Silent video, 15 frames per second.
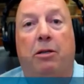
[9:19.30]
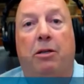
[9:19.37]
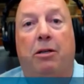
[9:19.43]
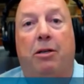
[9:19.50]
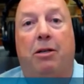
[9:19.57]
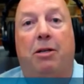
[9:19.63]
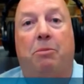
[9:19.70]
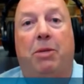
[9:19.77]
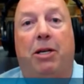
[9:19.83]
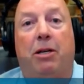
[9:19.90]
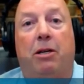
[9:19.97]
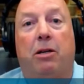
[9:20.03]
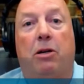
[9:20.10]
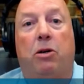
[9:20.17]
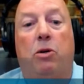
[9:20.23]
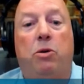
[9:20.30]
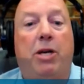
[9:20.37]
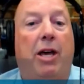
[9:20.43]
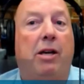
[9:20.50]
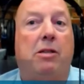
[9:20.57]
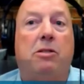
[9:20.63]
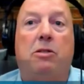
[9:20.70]
And I'm like,
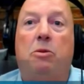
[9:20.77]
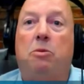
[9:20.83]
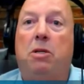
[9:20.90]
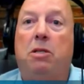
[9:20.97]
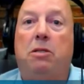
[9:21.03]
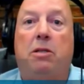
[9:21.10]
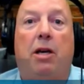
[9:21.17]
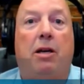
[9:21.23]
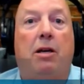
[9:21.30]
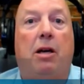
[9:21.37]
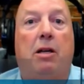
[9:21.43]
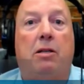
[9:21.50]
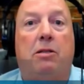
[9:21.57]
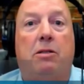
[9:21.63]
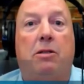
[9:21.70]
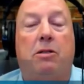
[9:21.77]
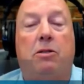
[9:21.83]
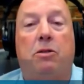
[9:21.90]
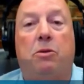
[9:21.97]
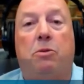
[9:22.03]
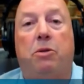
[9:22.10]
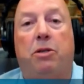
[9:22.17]
okay, so what has that got to
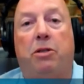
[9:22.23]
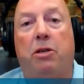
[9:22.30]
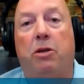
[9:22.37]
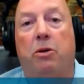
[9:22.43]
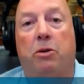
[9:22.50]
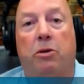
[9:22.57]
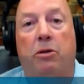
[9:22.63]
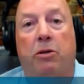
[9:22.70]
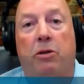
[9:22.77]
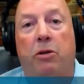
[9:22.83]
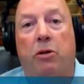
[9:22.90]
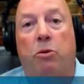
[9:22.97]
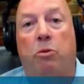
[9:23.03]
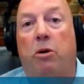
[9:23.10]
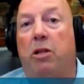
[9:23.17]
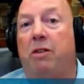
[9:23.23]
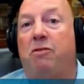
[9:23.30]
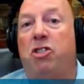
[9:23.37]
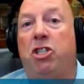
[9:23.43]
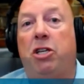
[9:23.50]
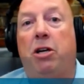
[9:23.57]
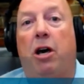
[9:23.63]
do with you? Well, if
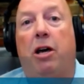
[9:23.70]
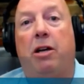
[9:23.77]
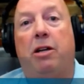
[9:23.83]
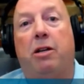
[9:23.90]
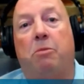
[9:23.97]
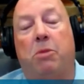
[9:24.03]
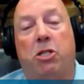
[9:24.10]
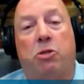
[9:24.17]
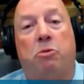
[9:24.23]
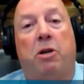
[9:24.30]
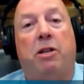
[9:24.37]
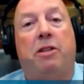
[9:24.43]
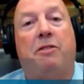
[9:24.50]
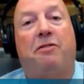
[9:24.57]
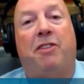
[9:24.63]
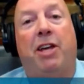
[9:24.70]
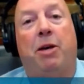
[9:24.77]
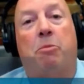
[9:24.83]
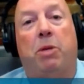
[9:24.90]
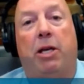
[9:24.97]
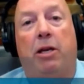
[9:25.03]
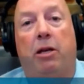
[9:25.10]
she got it, it must run in the
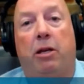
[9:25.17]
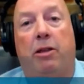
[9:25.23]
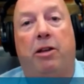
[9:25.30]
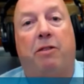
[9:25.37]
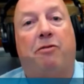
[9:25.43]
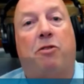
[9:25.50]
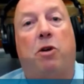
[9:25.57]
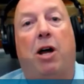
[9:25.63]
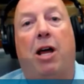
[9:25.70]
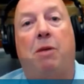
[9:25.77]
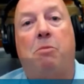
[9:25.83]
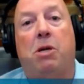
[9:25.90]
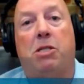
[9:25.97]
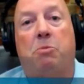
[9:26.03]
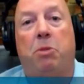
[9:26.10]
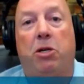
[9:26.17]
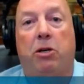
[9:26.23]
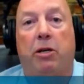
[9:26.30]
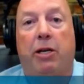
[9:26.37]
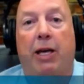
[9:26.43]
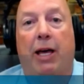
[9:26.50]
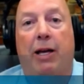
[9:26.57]
family, and therefore I must be going
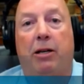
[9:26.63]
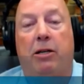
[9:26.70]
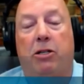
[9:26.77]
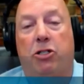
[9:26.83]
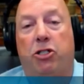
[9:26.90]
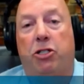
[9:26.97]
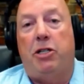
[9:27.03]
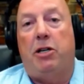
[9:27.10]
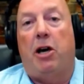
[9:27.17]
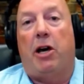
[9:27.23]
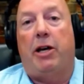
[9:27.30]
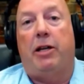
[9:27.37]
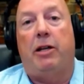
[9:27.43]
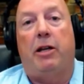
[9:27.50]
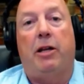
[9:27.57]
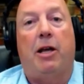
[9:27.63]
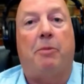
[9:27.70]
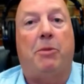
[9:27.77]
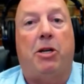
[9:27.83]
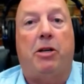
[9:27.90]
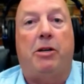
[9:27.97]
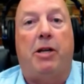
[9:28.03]
to get it because she got it, and I'm
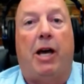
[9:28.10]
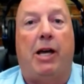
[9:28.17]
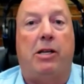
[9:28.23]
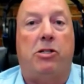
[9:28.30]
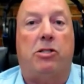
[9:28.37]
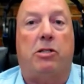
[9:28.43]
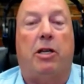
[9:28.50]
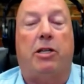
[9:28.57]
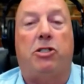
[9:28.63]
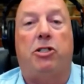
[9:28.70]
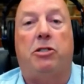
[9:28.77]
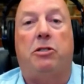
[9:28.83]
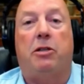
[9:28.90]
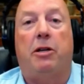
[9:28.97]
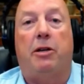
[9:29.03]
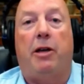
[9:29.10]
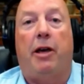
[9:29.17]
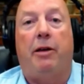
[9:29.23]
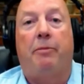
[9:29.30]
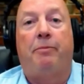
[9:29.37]
going to die just like she's going to die.